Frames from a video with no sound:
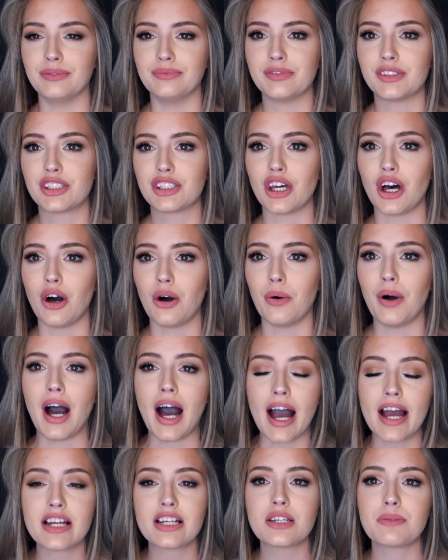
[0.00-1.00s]
So
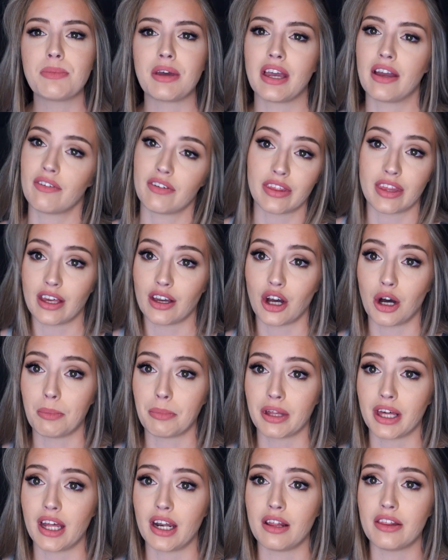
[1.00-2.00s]
I just make everything
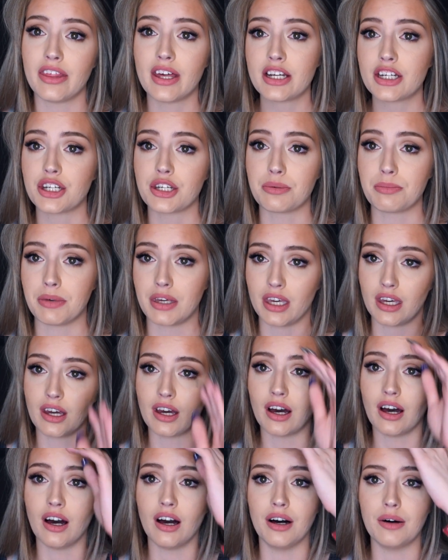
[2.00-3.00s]
complicated. That's just me.
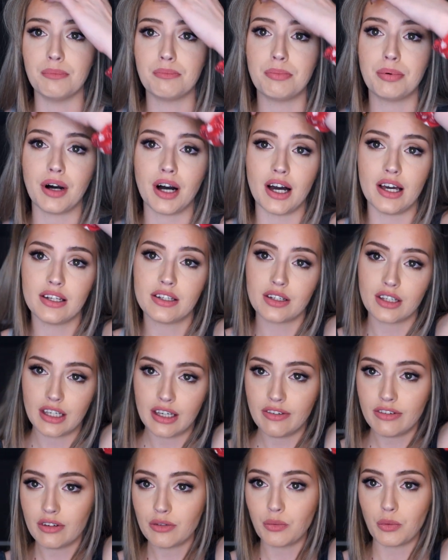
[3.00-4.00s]
But
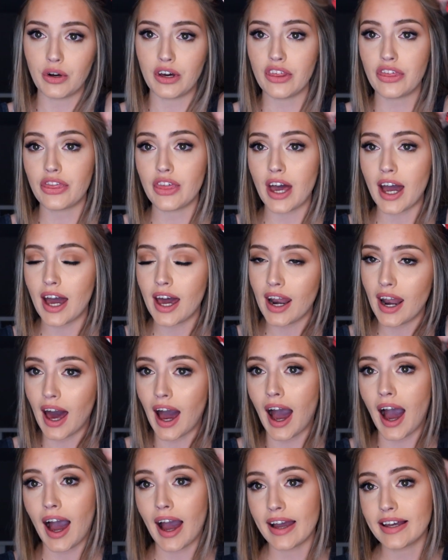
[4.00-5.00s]
even with that,
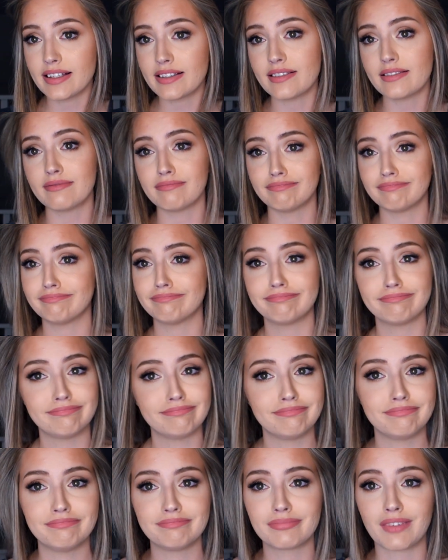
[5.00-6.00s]
I
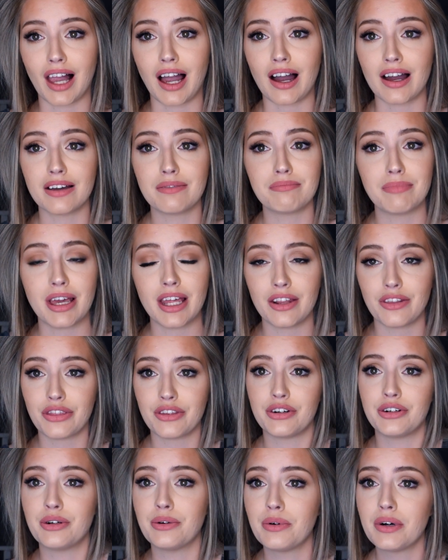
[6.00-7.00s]
made it
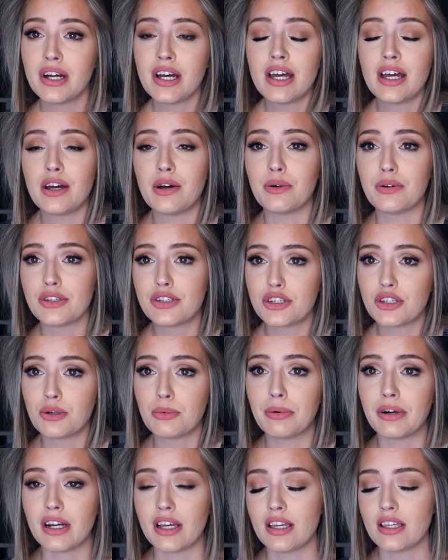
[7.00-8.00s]
through. It was
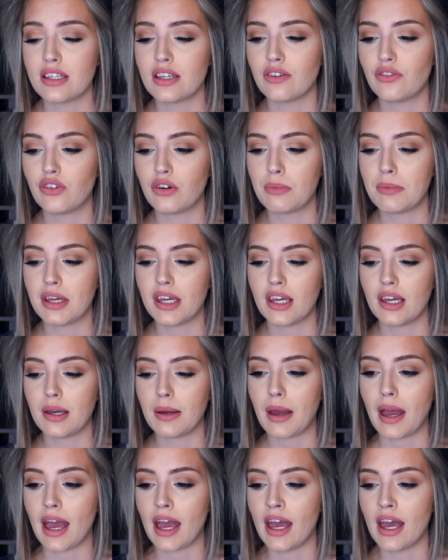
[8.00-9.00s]
super easy for
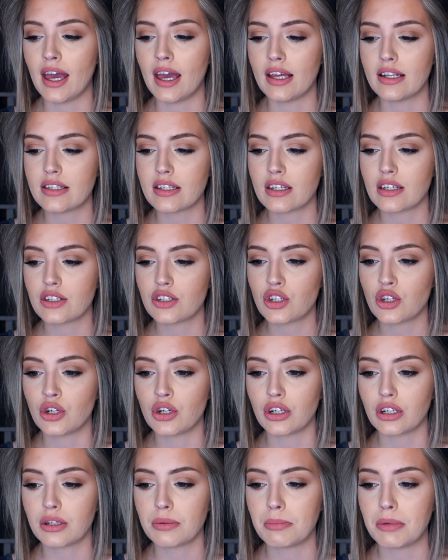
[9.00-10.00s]
me. It
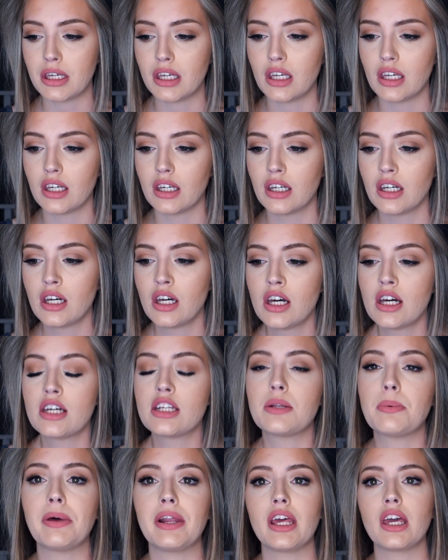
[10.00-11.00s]
took me,
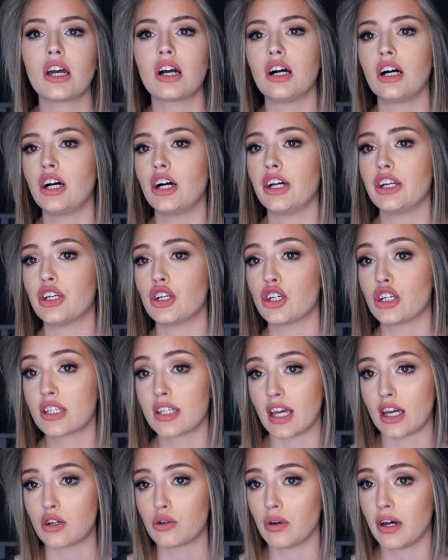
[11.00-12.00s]
depending on your
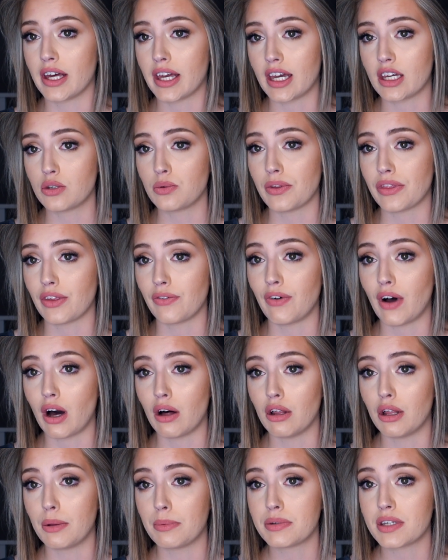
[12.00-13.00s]
schedule, I guess, with the
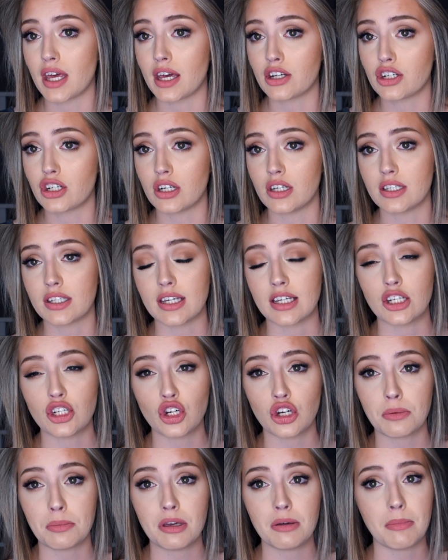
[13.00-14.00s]
follow-up sessions, it
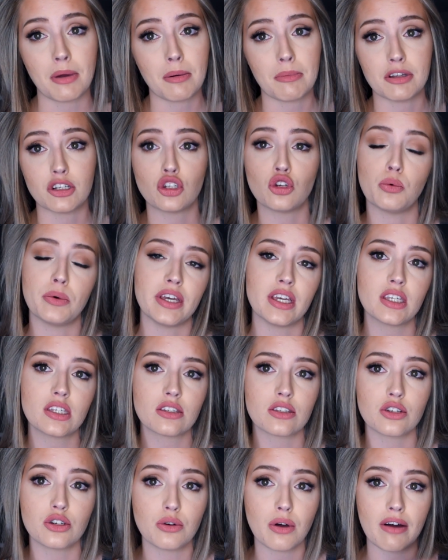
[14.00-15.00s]
took me maybe 2 weeks
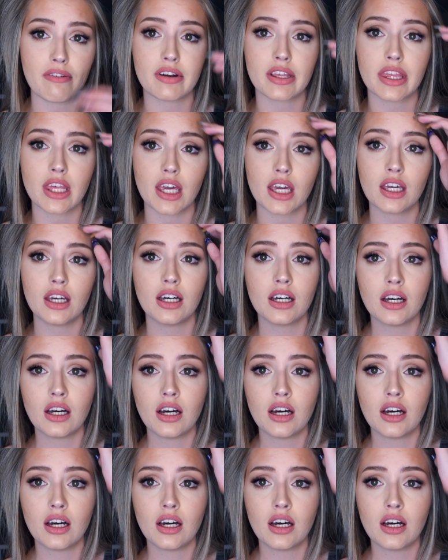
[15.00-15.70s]
to do everything.